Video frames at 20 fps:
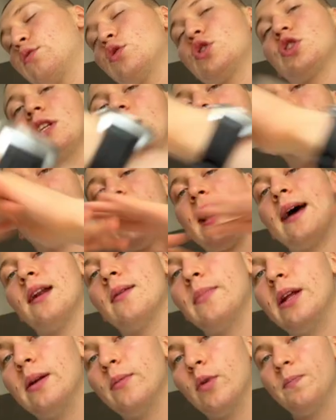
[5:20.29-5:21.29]
should keep it at a
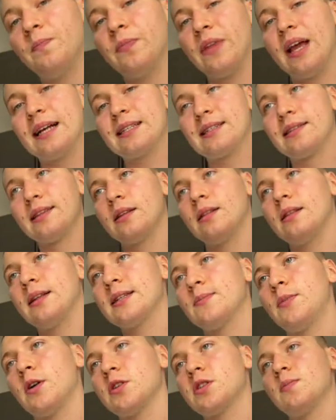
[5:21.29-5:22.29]
minimum, as little as
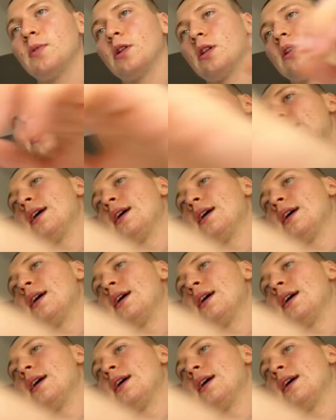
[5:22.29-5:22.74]
possible,